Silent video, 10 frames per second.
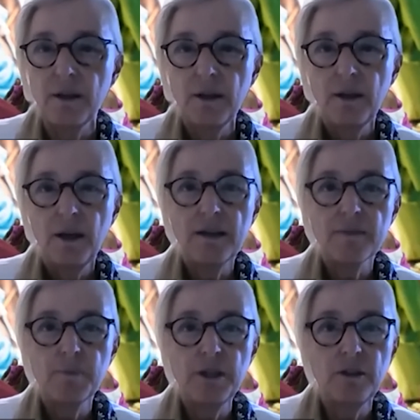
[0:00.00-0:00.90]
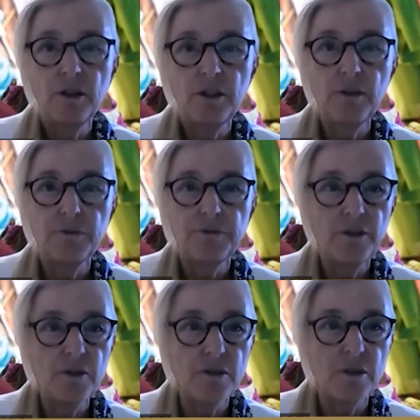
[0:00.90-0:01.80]
has been cutting
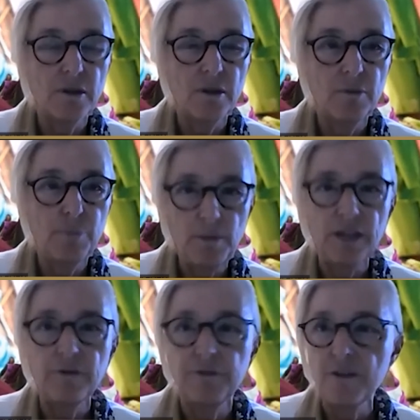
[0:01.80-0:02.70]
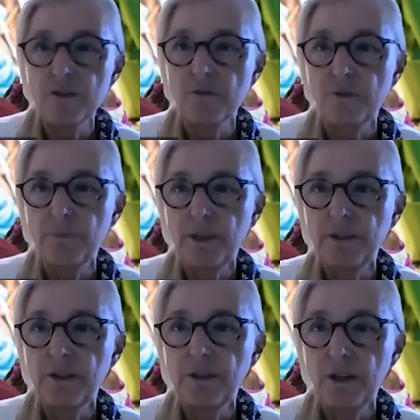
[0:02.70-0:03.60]
funds, public funds for
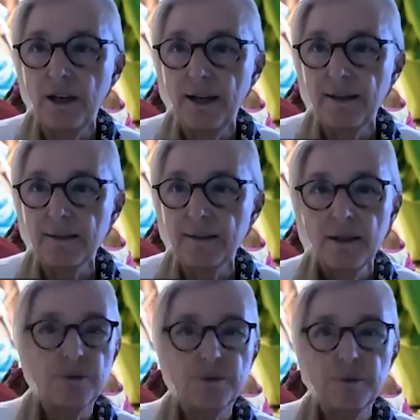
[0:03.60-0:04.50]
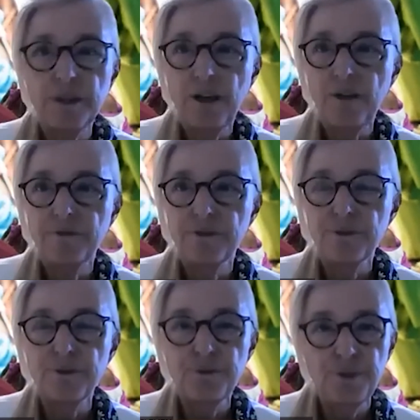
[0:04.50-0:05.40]
maternal health. So we
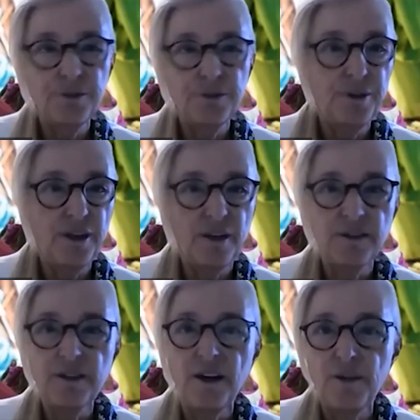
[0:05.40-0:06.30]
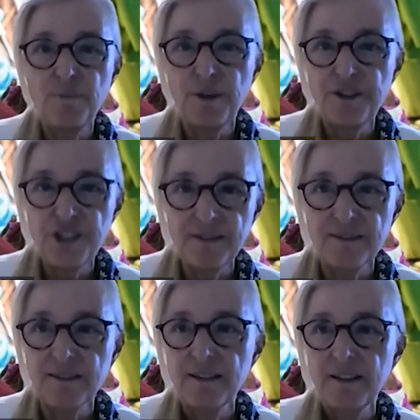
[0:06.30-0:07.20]
have to redo the entire budget.
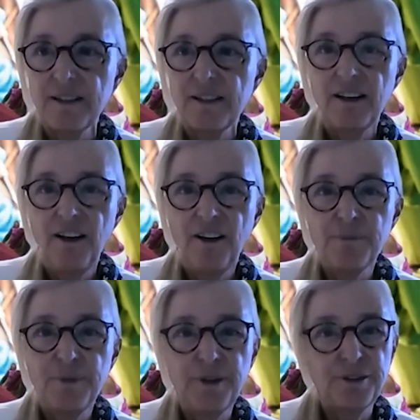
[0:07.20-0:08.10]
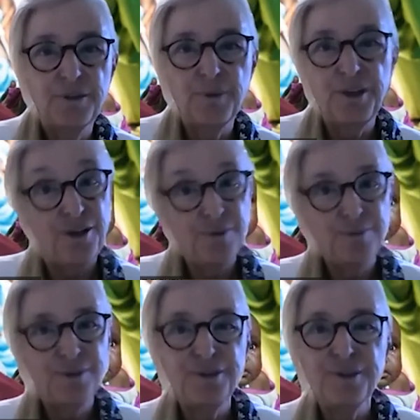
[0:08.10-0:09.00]
But we hope
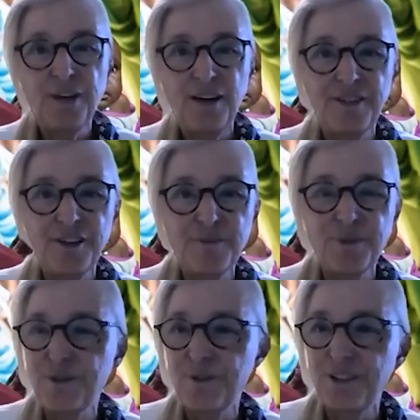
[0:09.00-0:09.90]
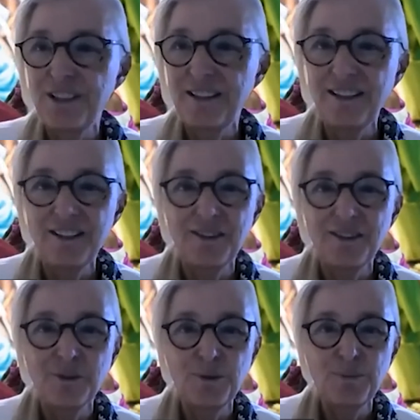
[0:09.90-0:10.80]
to have the opportunity
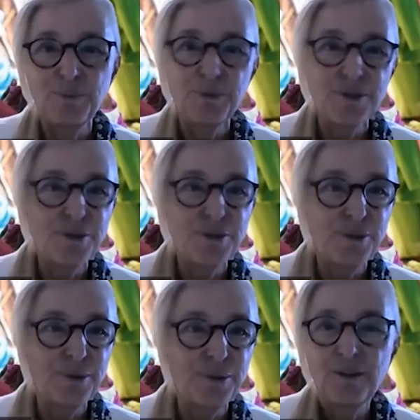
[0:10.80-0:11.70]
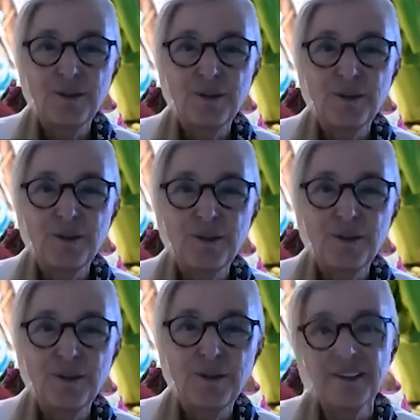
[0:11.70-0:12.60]
to pursue the
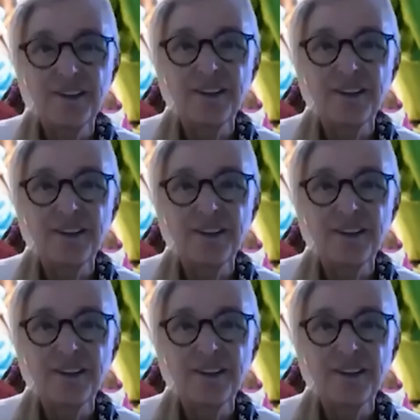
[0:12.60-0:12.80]
program